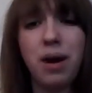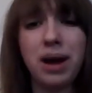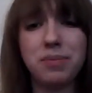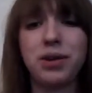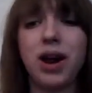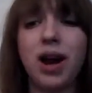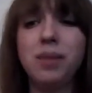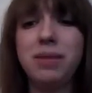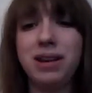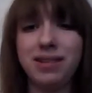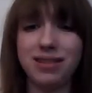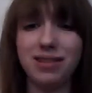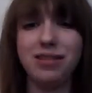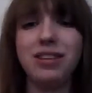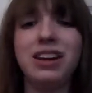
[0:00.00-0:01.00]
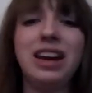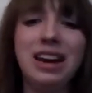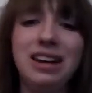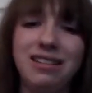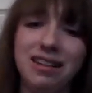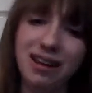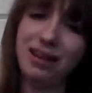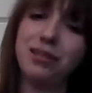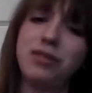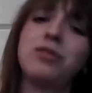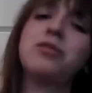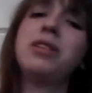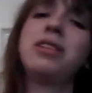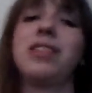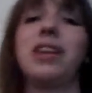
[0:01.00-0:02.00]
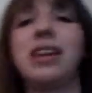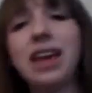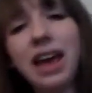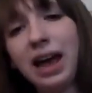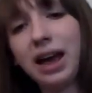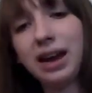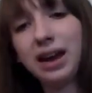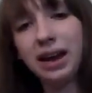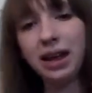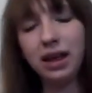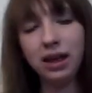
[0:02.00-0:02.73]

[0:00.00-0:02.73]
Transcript: I promise I'll get it done as soon as I can,